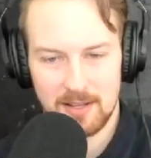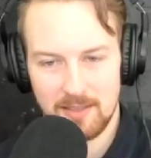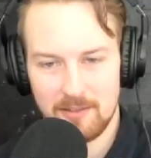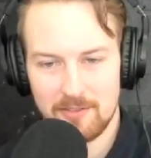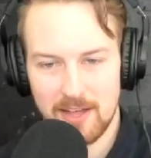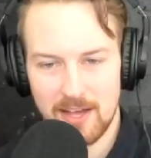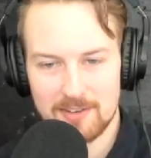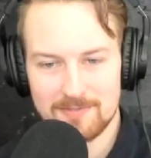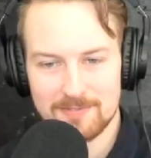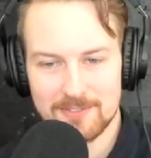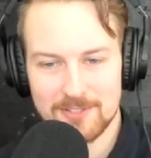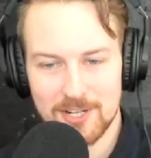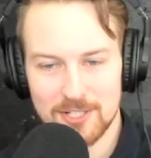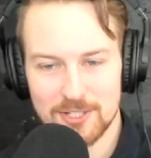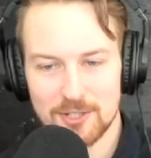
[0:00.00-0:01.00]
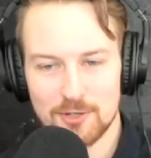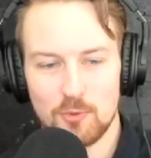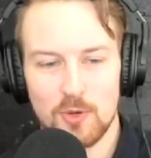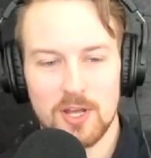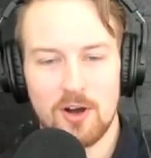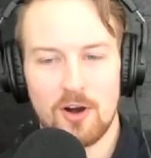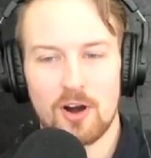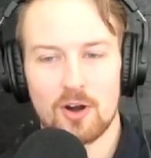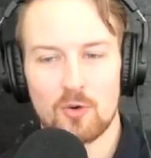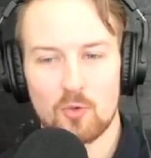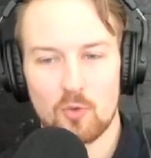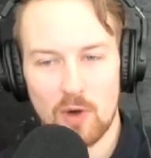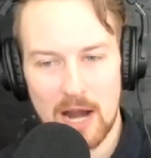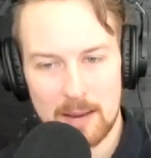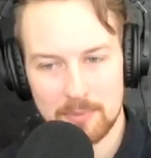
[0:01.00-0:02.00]
love that. Jason, we are
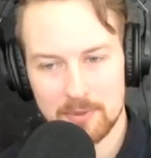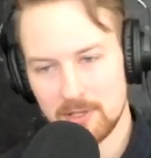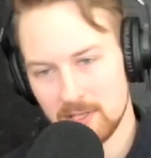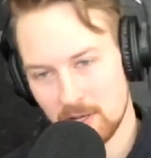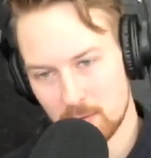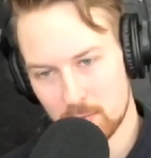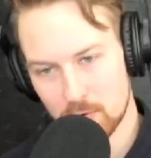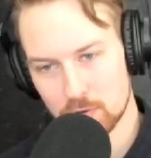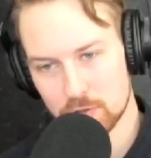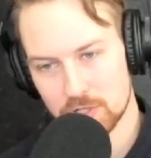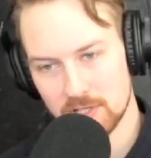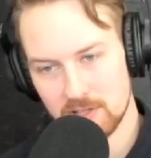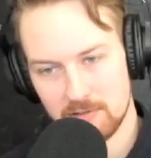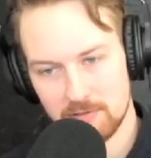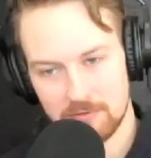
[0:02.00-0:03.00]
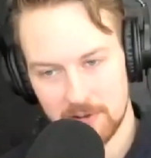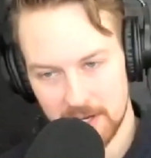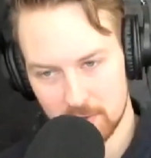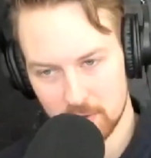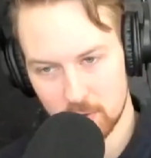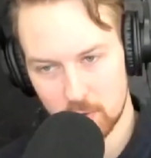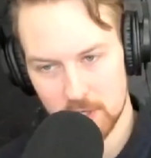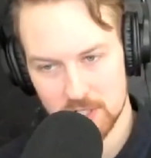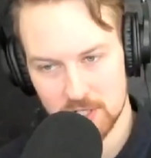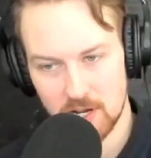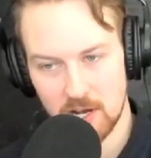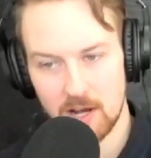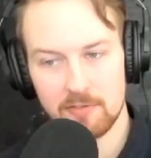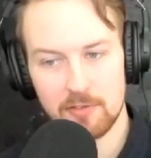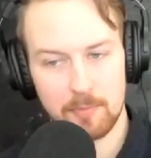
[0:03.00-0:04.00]
rapidly approaching the final
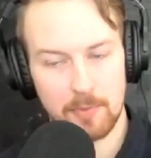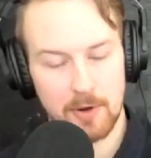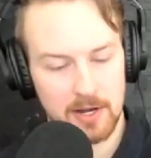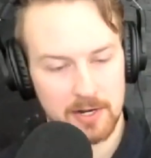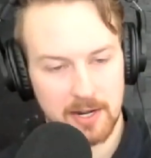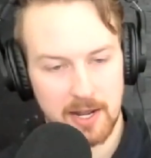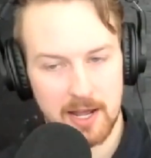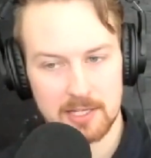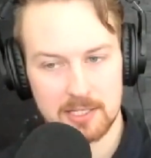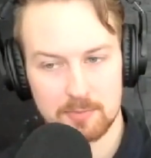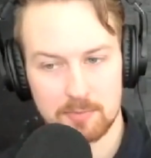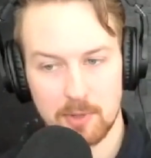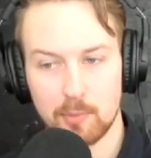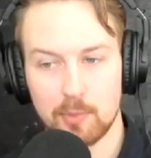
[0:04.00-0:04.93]
question of the podcast, but